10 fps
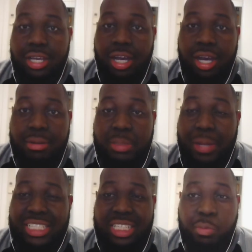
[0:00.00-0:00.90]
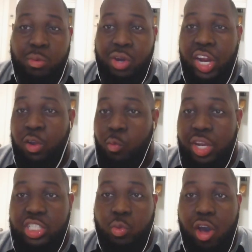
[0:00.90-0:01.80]
especially when we're in
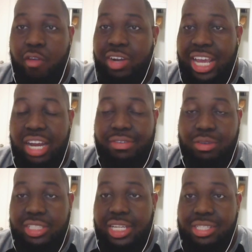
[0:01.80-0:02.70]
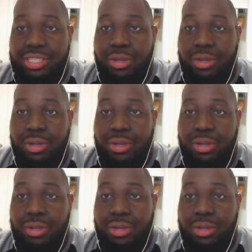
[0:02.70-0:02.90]
week 12 of the NFL season.